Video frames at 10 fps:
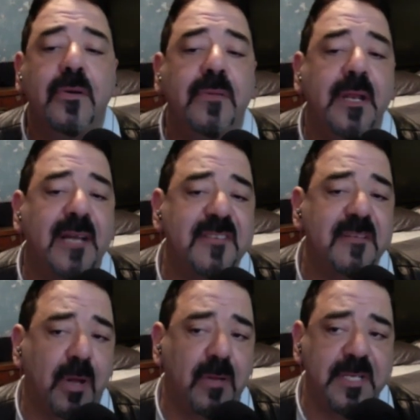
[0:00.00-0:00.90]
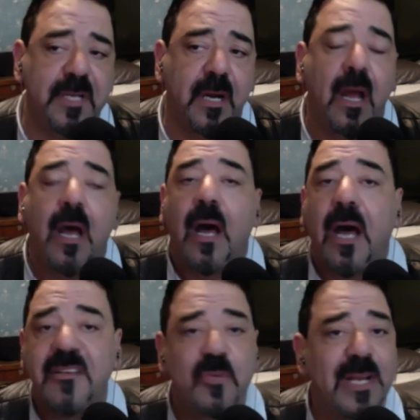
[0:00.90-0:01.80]
the nuts and bolts here, I just
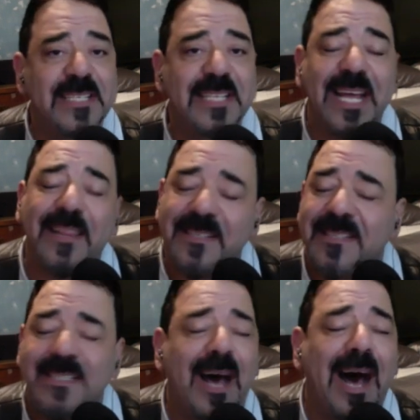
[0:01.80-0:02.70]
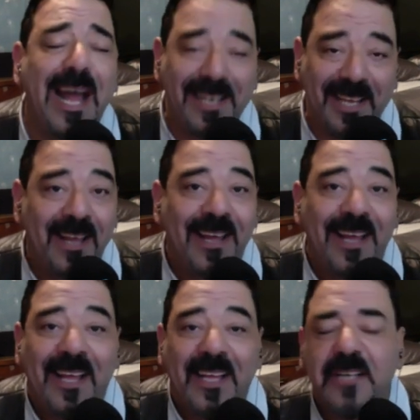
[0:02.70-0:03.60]
want to say this is not
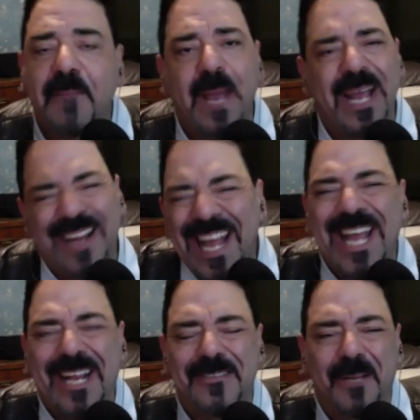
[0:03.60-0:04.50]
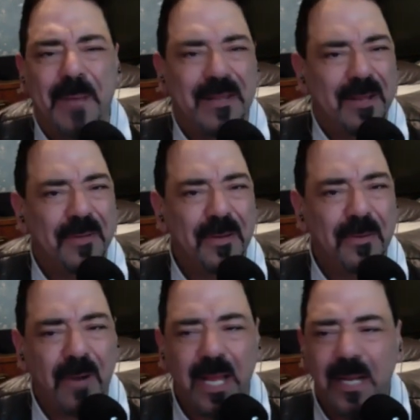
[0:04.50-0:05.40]
clickbait. I hate clickbait, don't you?
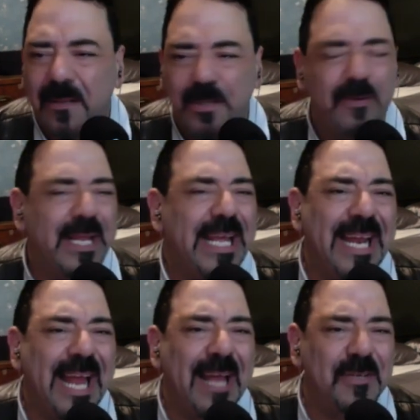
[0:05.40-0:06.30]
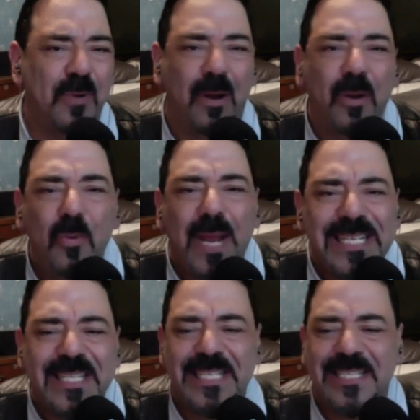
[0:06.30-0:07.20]
Right? You're eating eggs wrong. Who writes
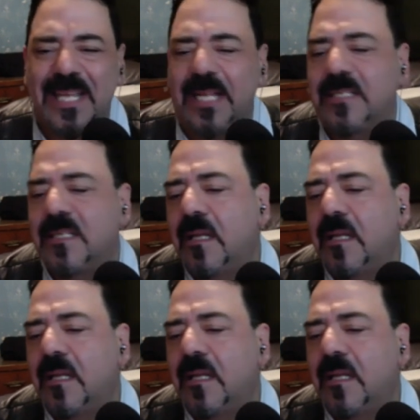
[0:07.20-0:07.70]
these things?